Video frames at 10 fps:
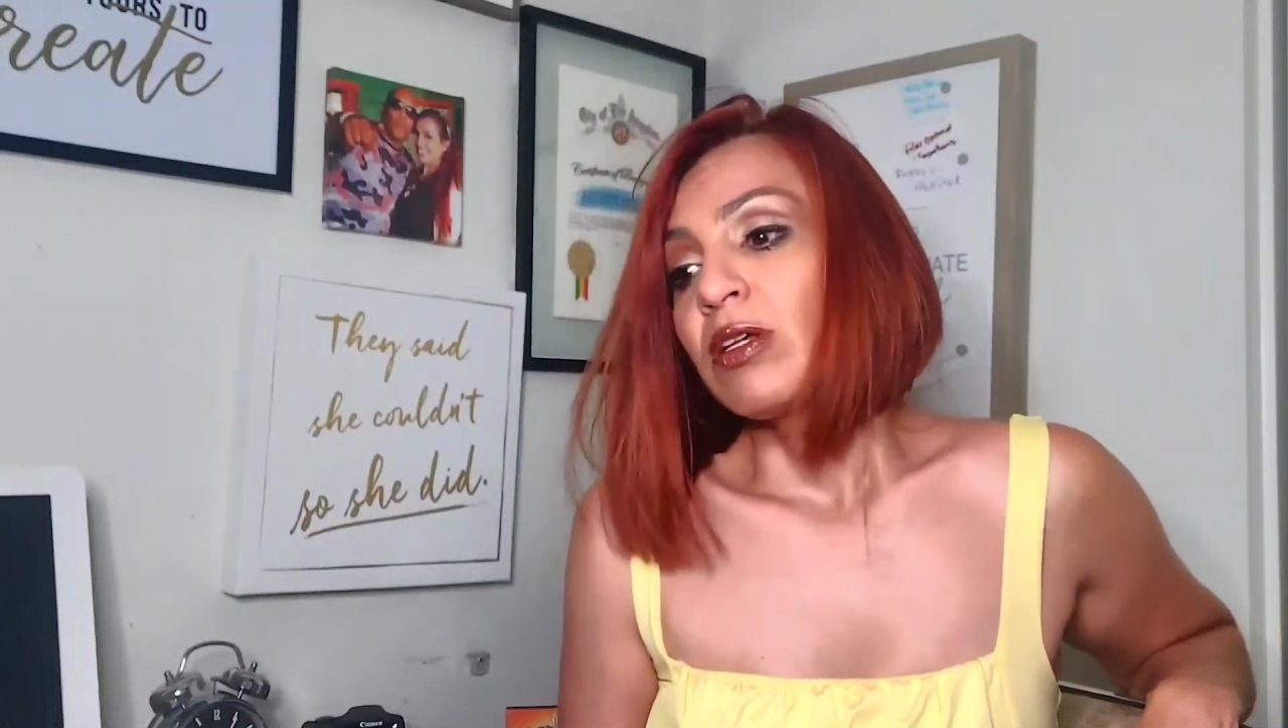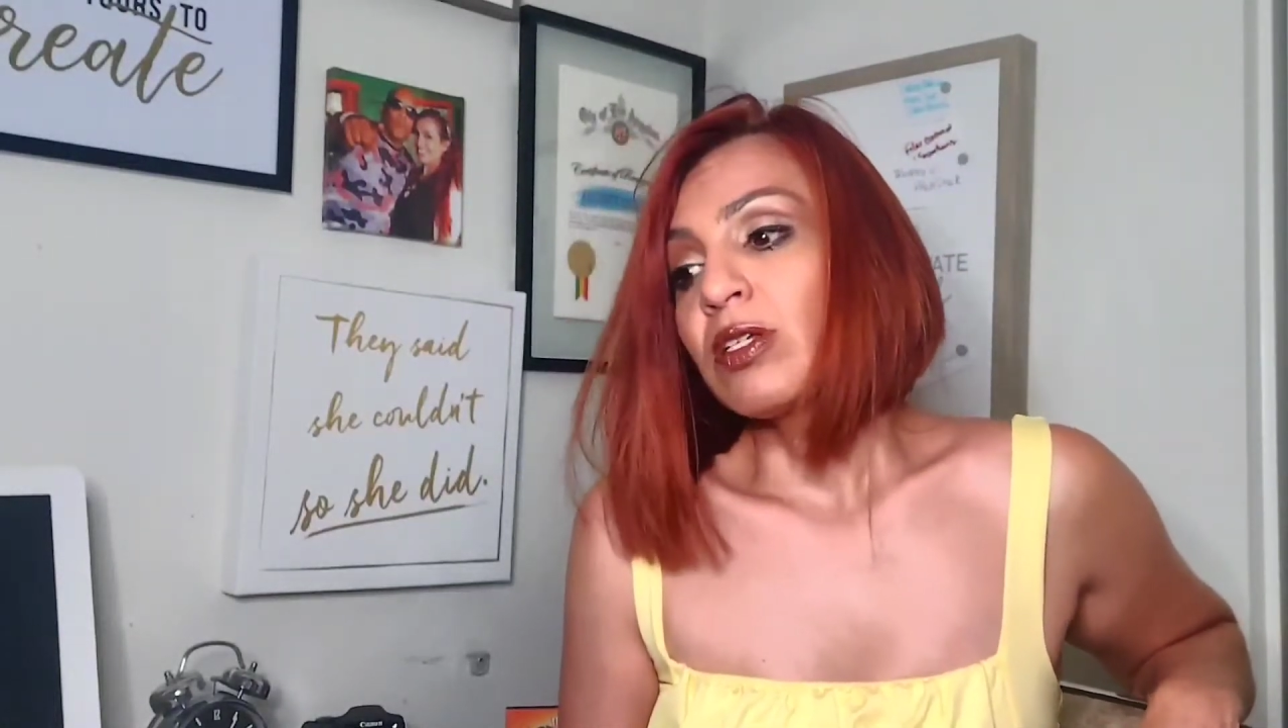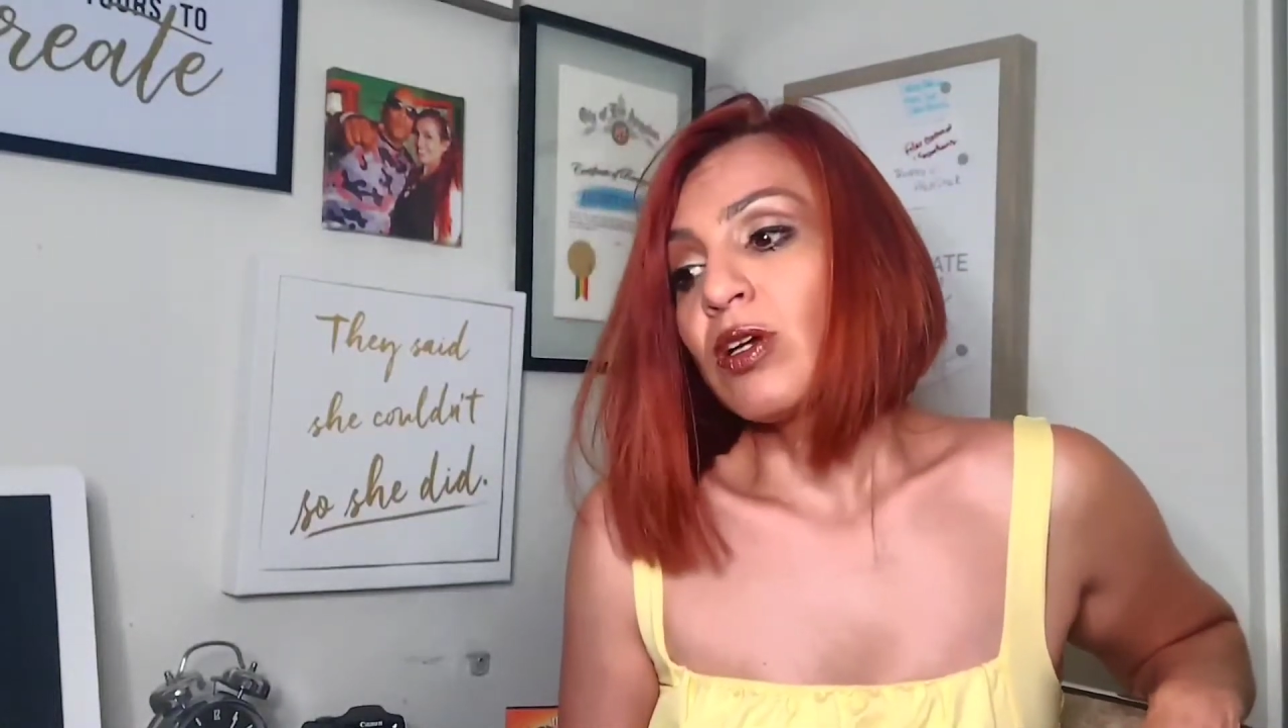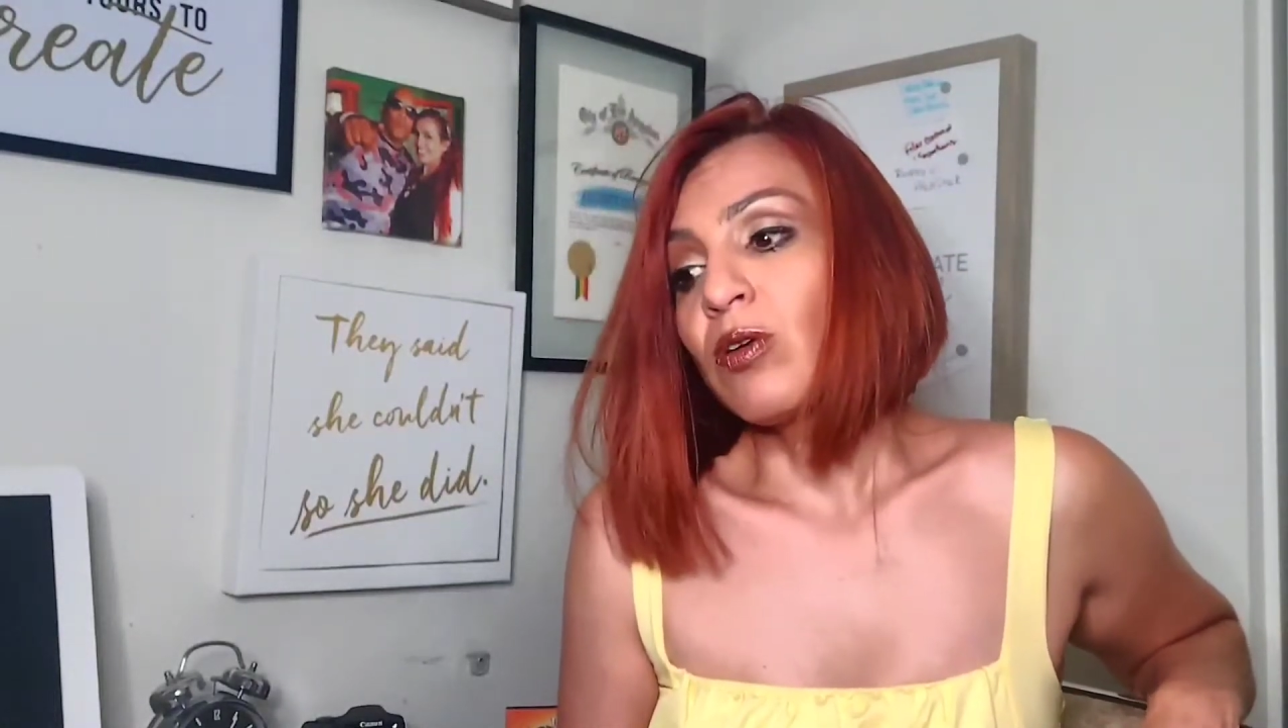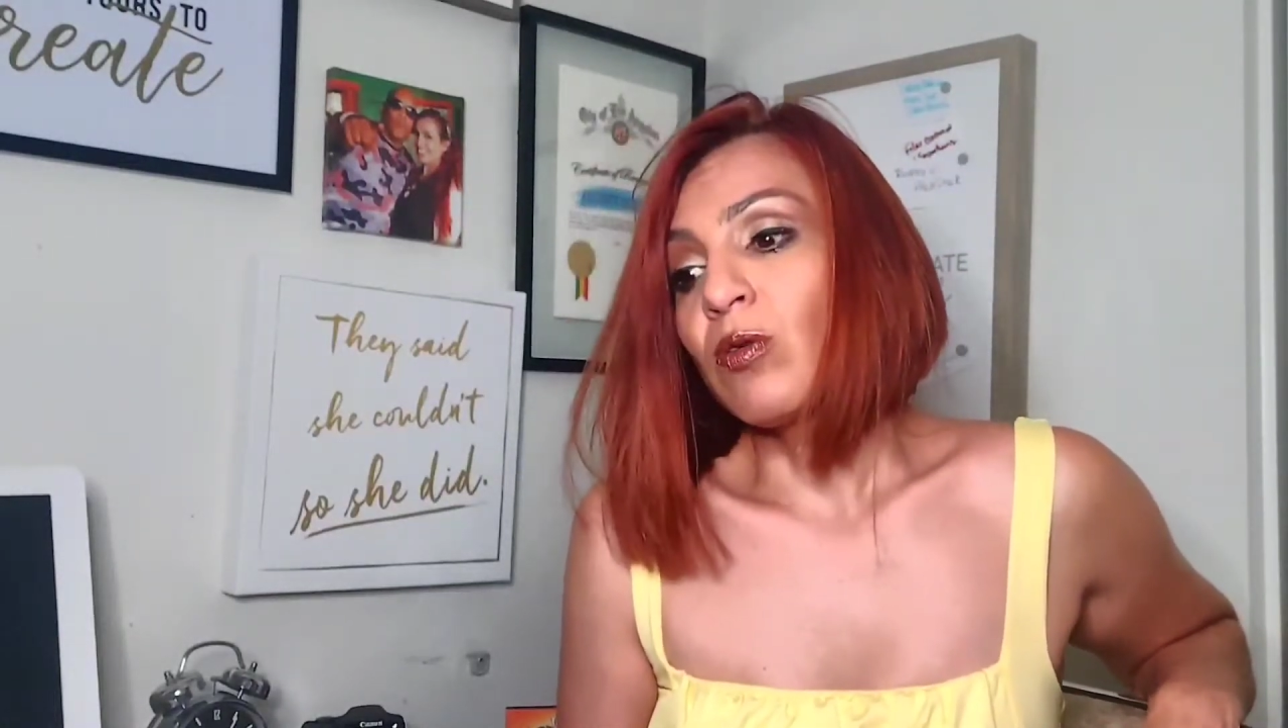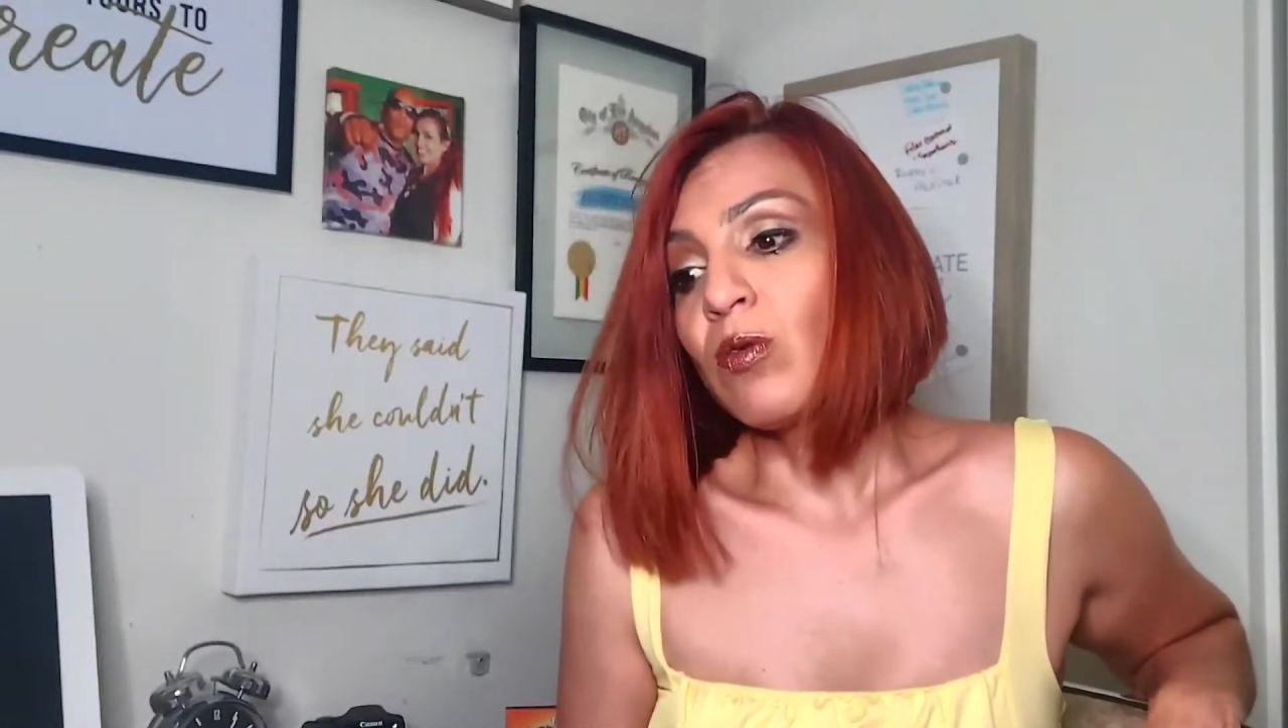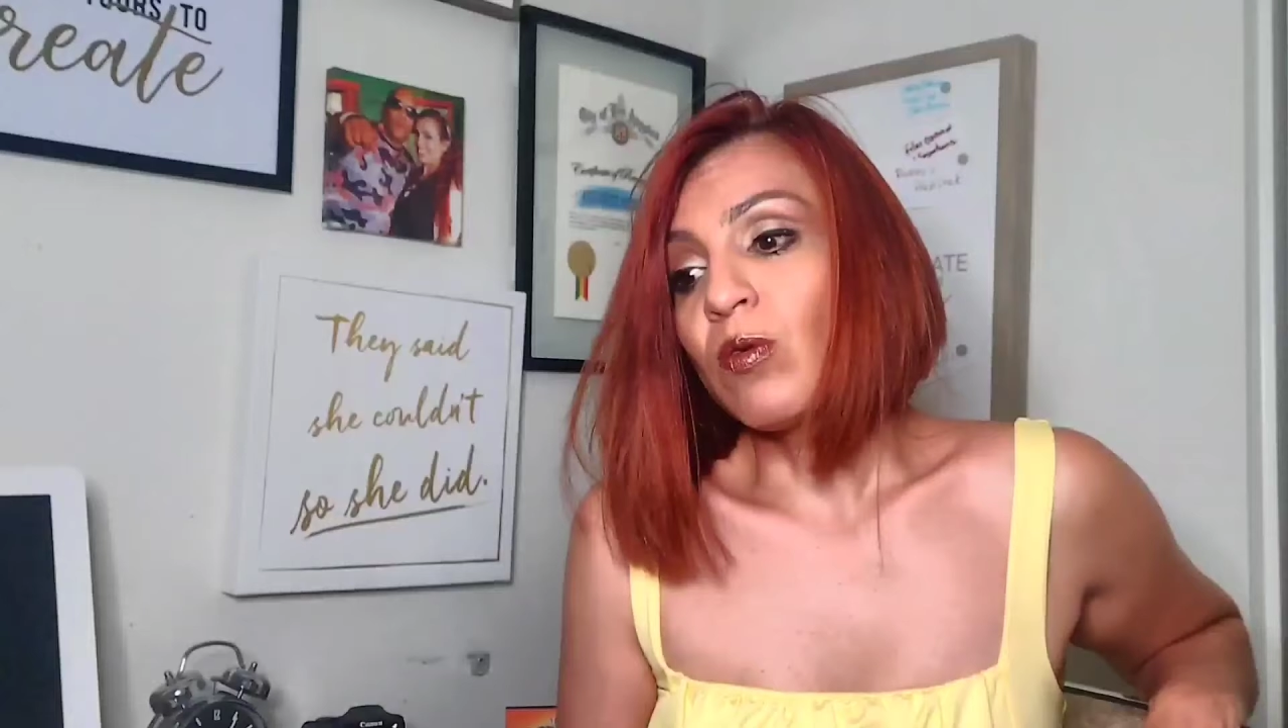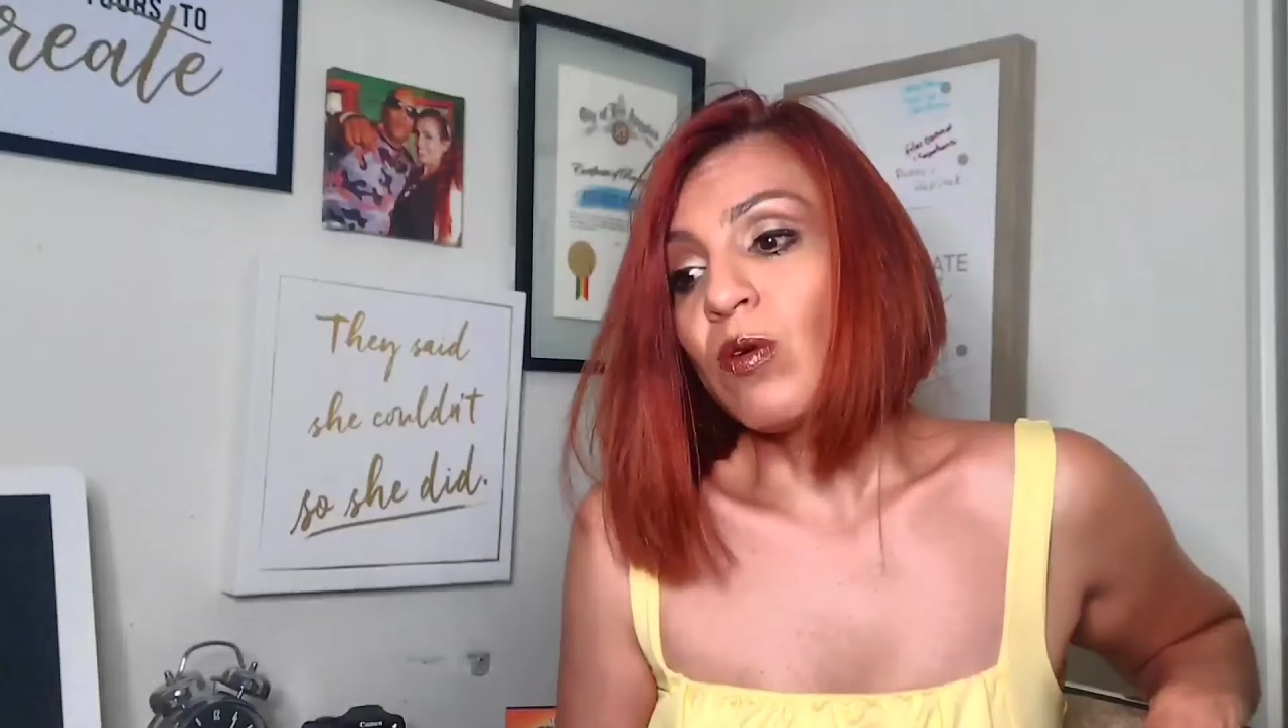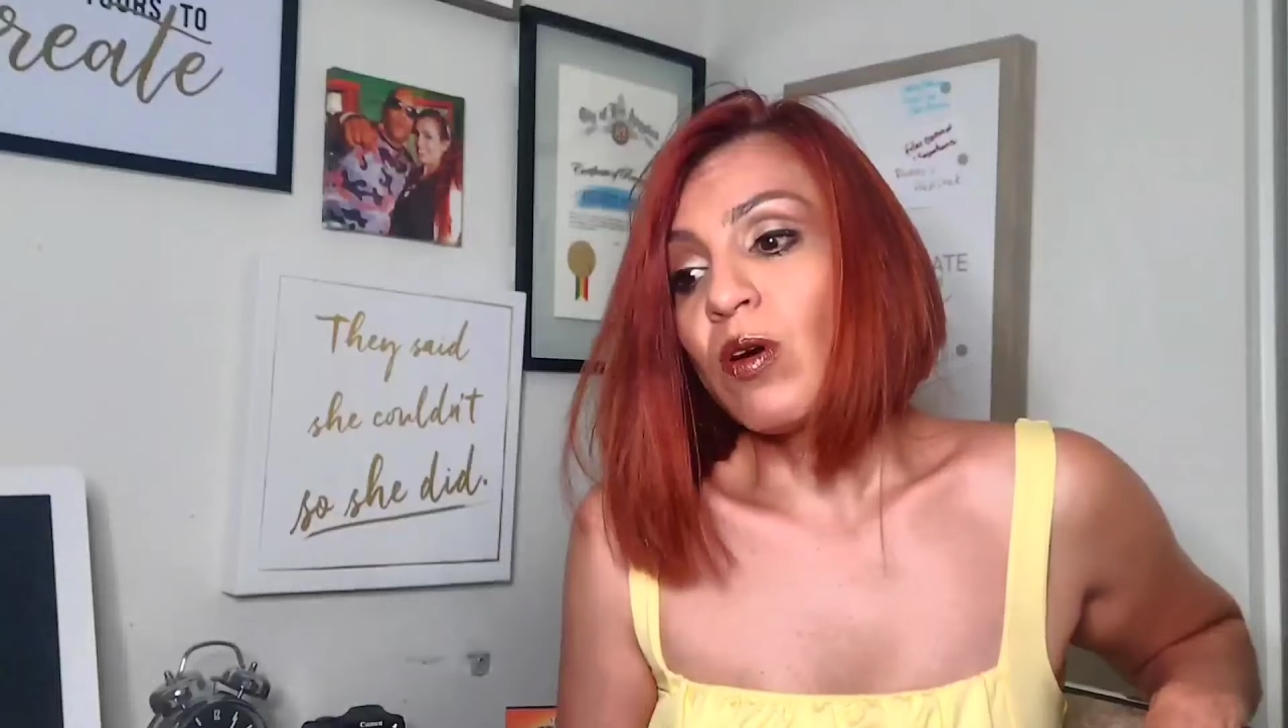So